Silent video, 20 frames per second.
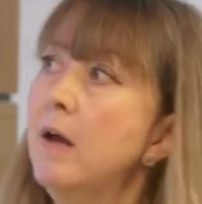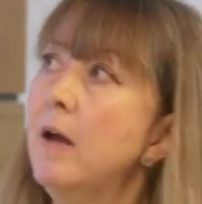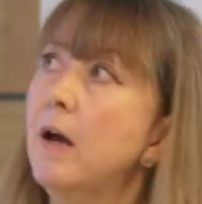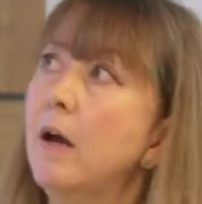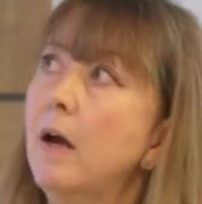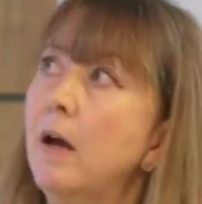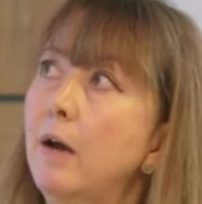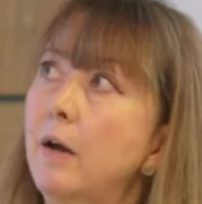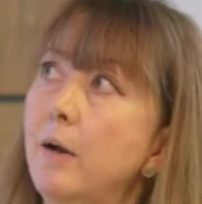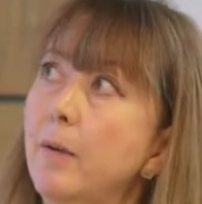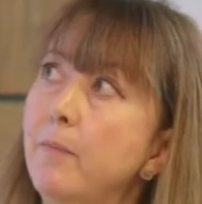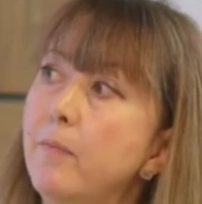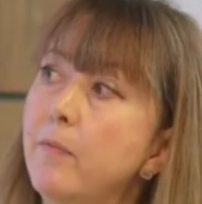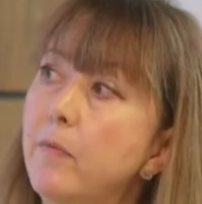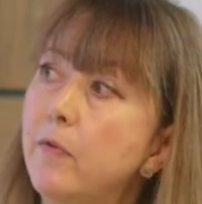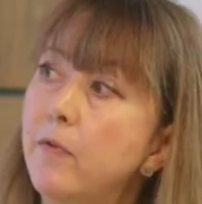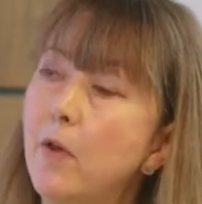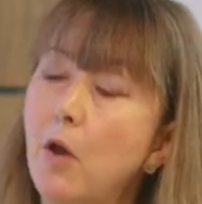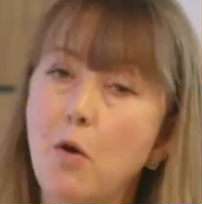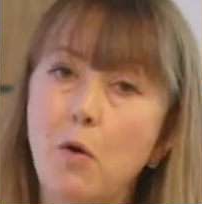
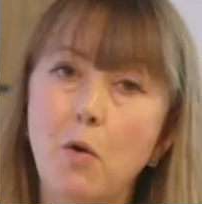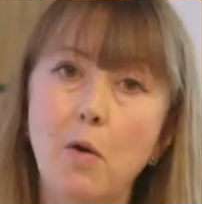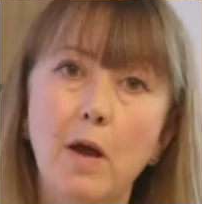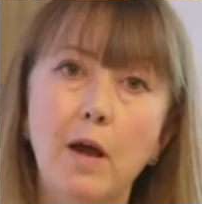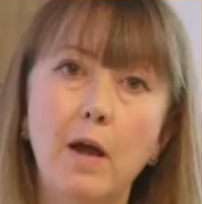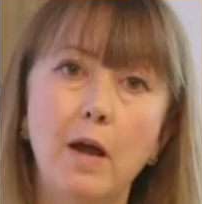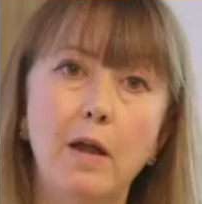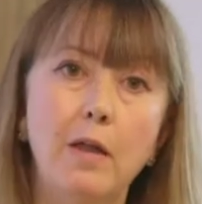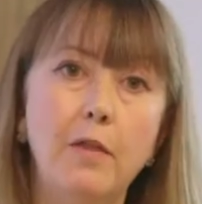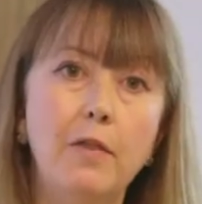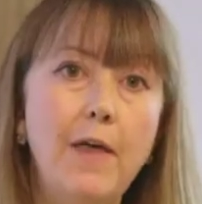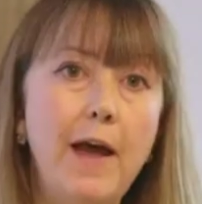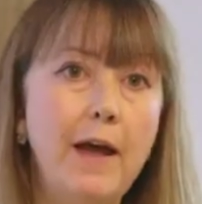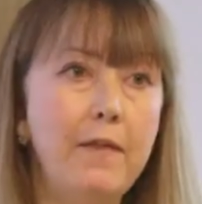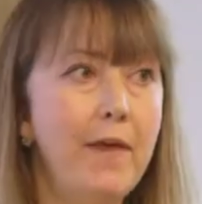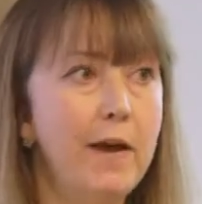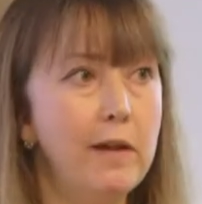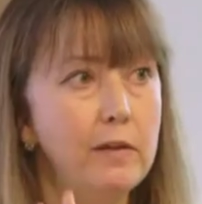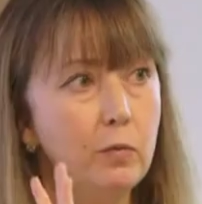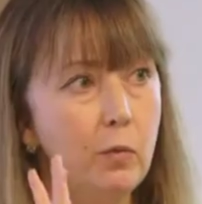
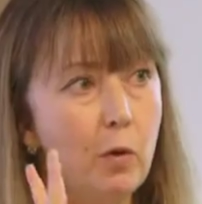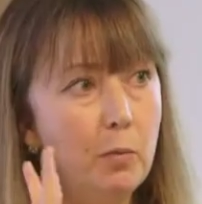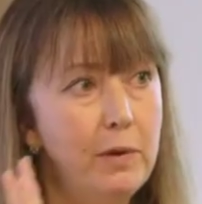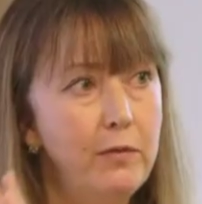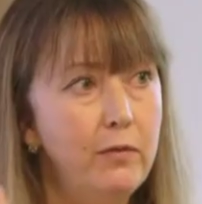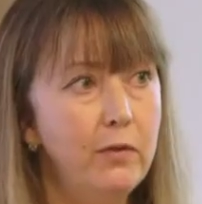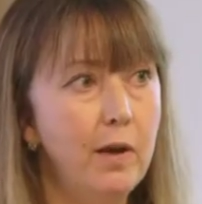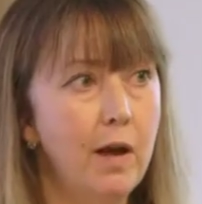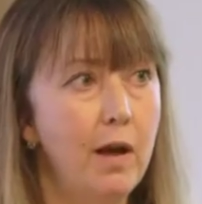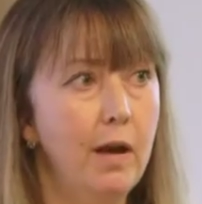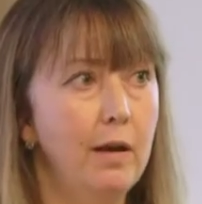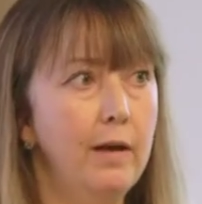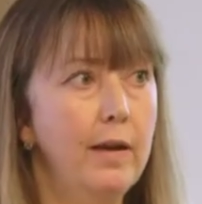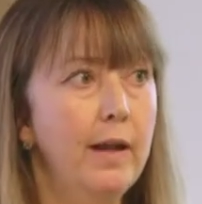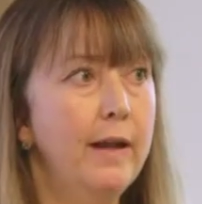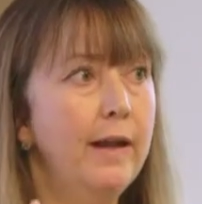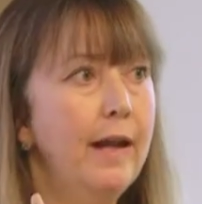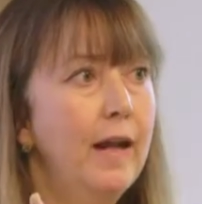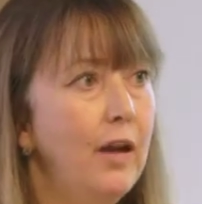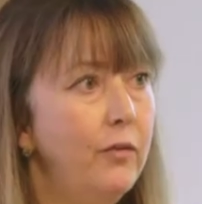That's what we've done.
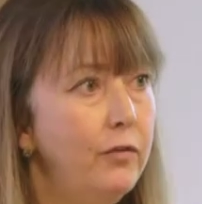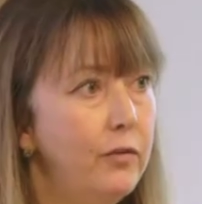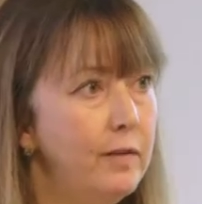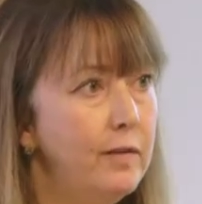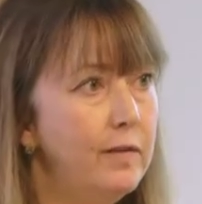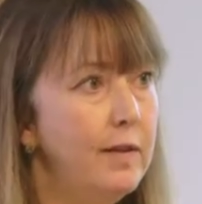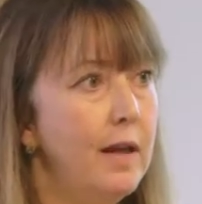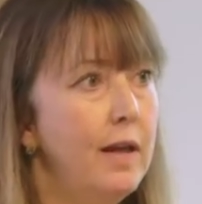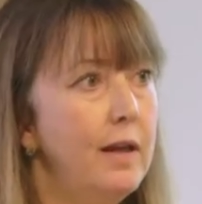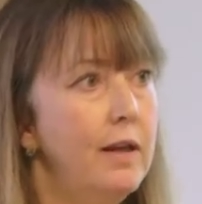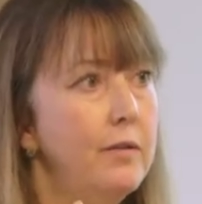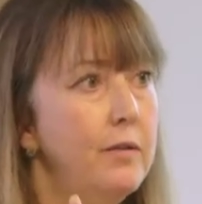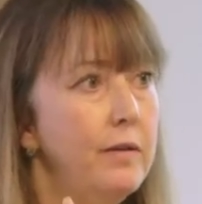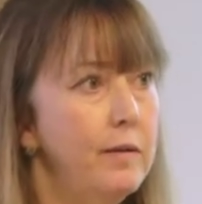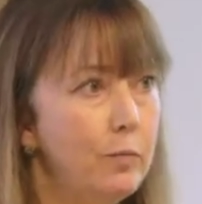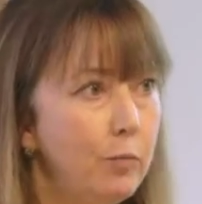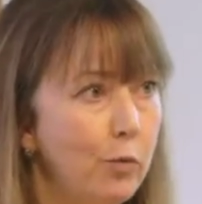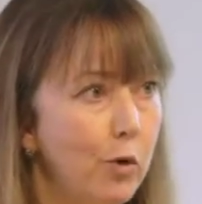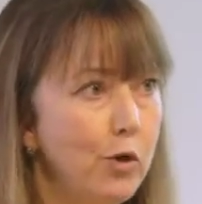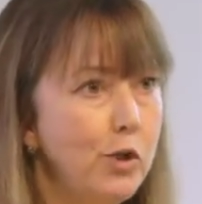And I have to say,
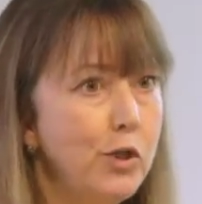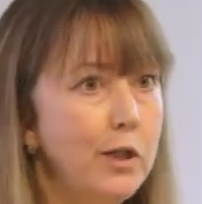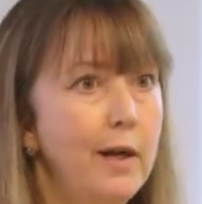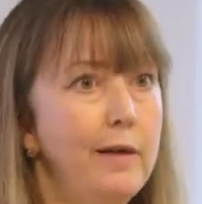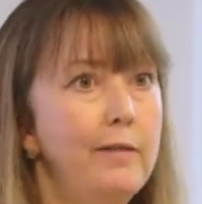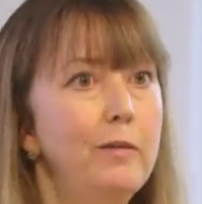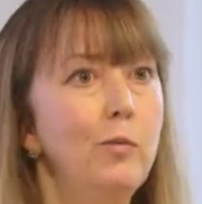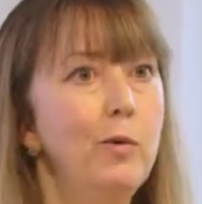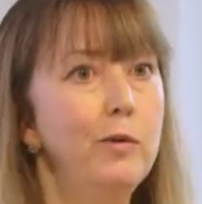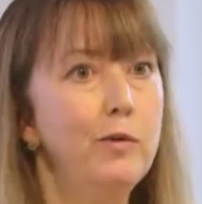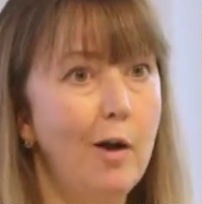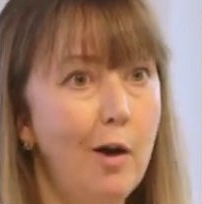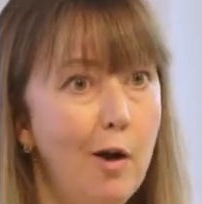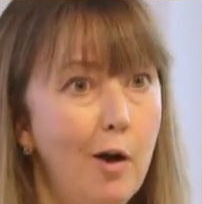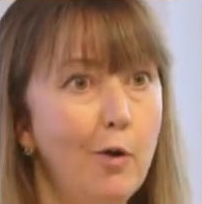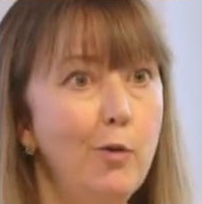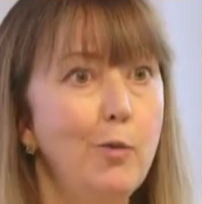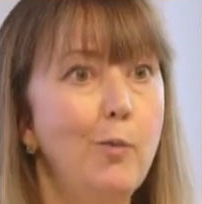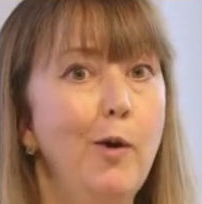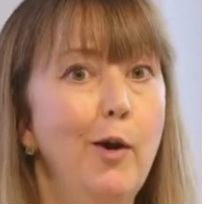this project was
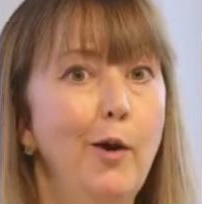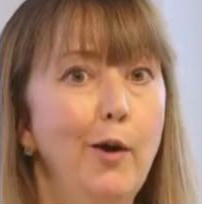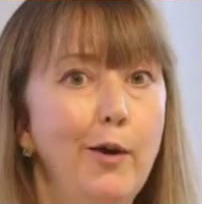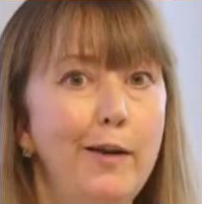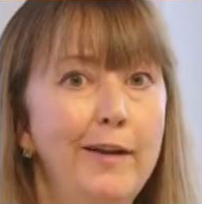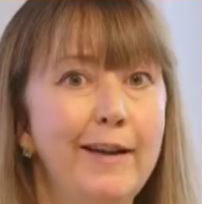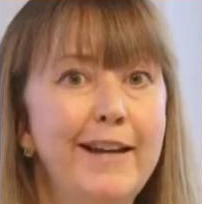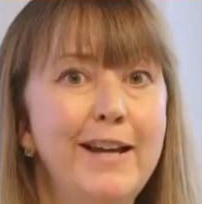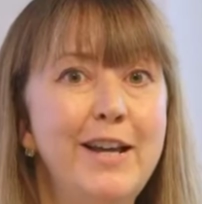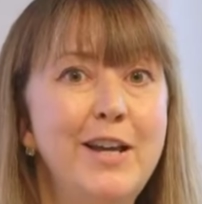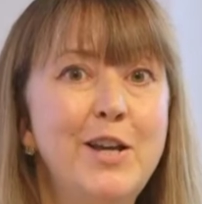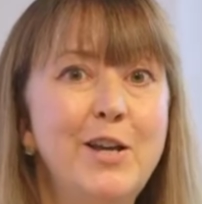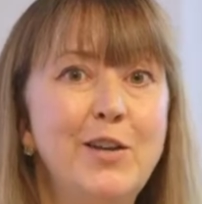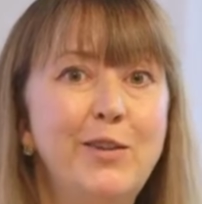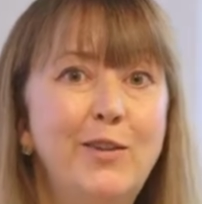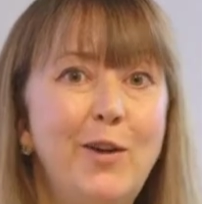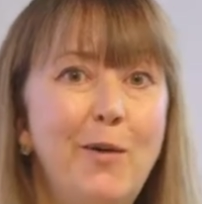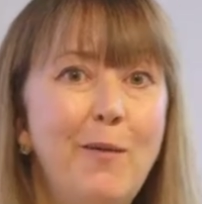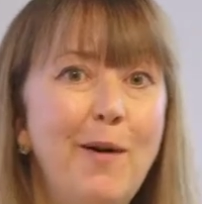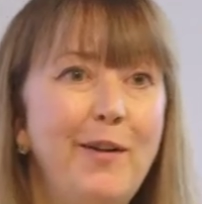hard work.
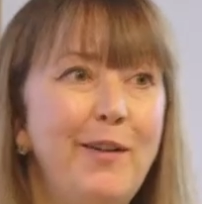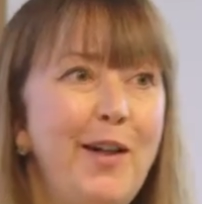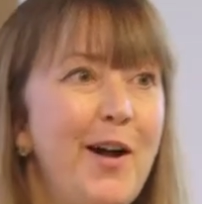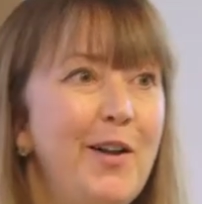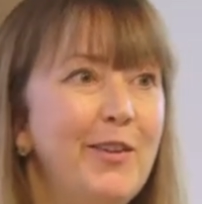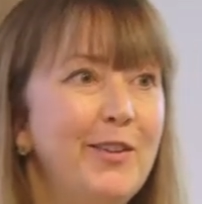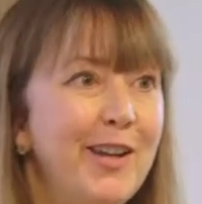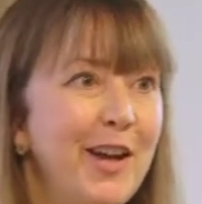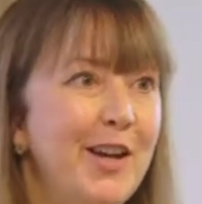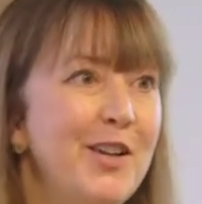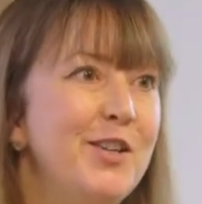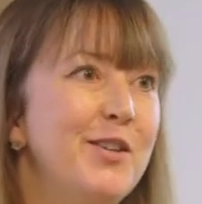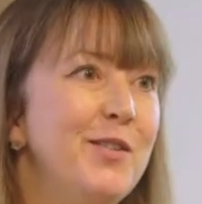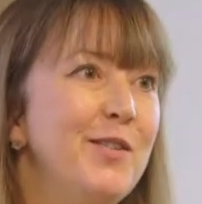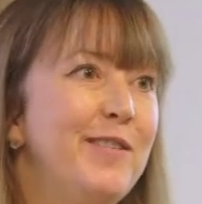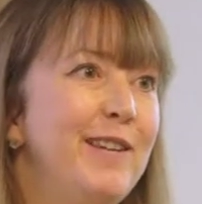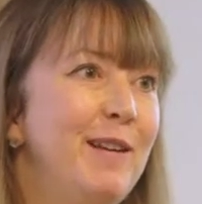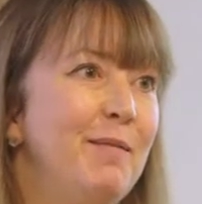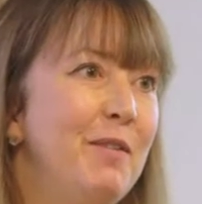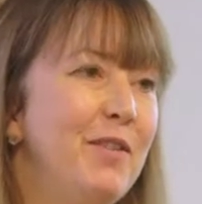So I'll touch
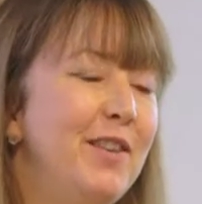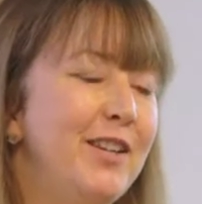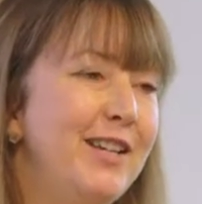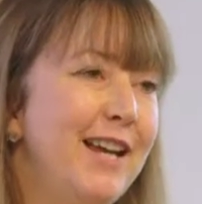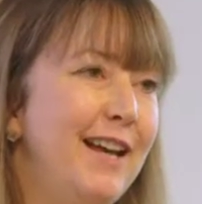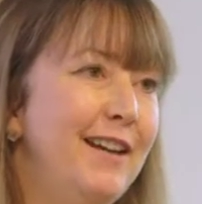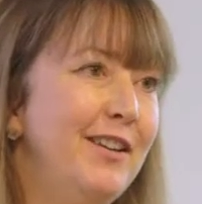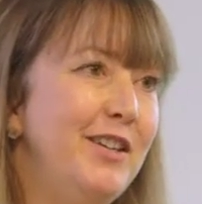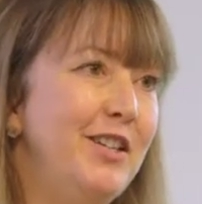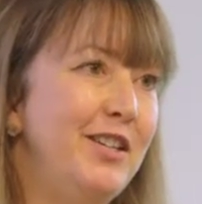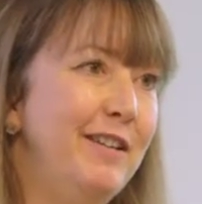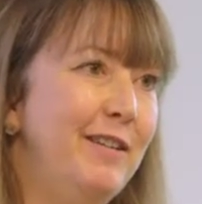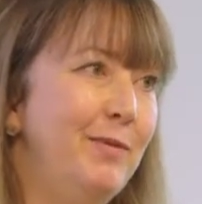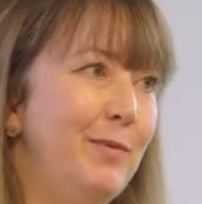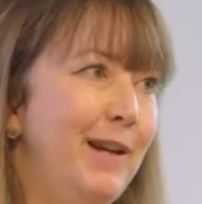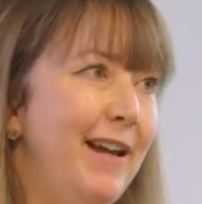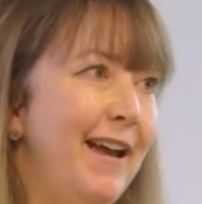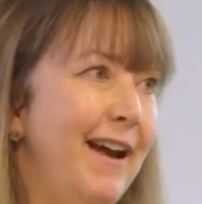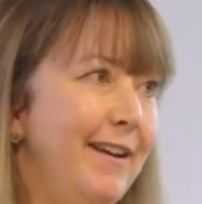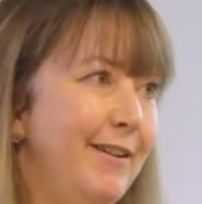on some of the challenges
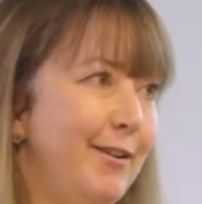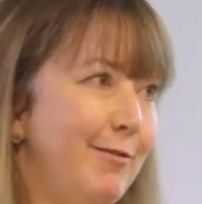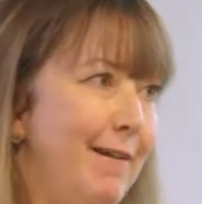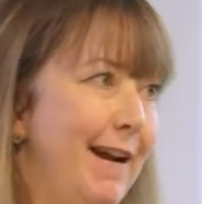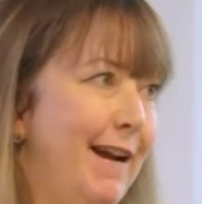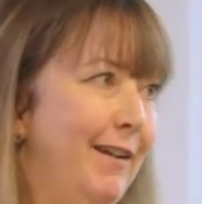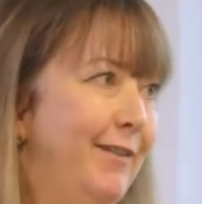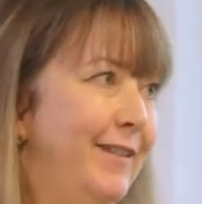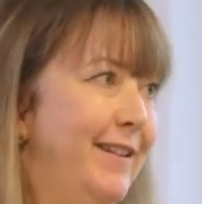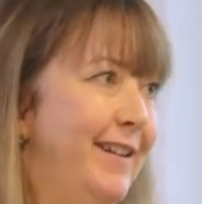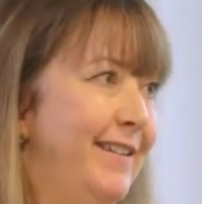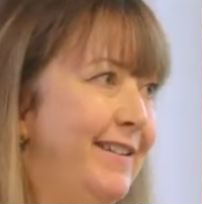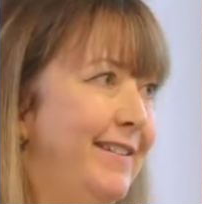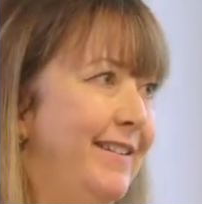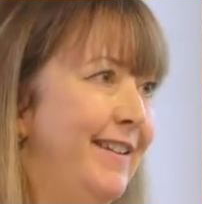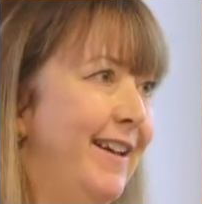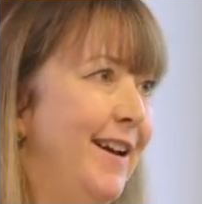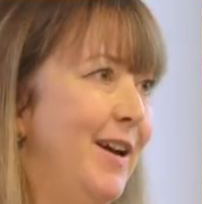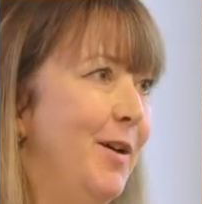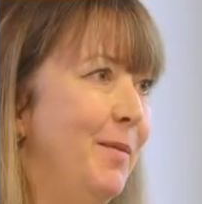we had around
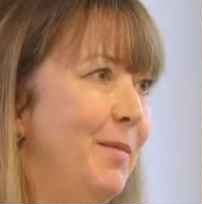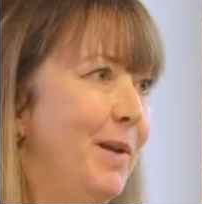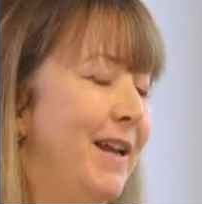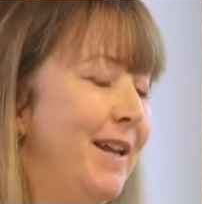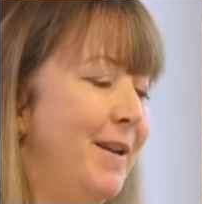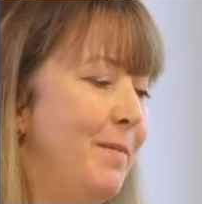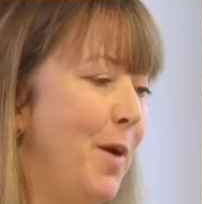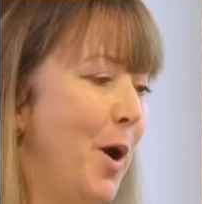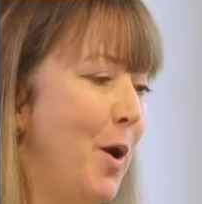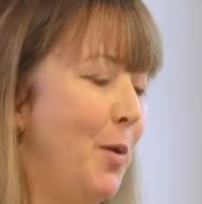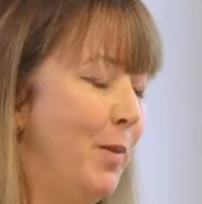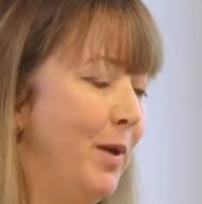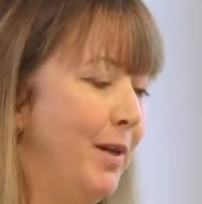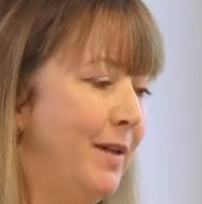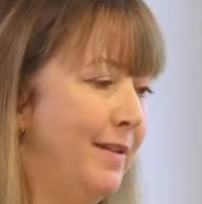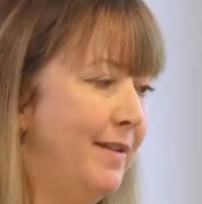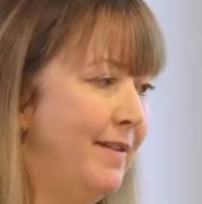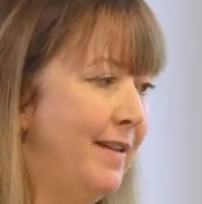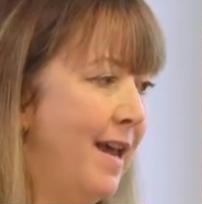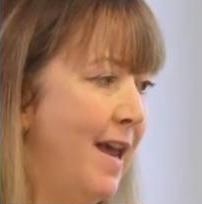this in a
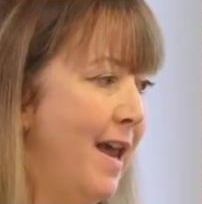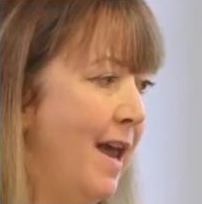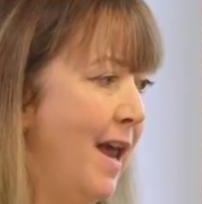moment.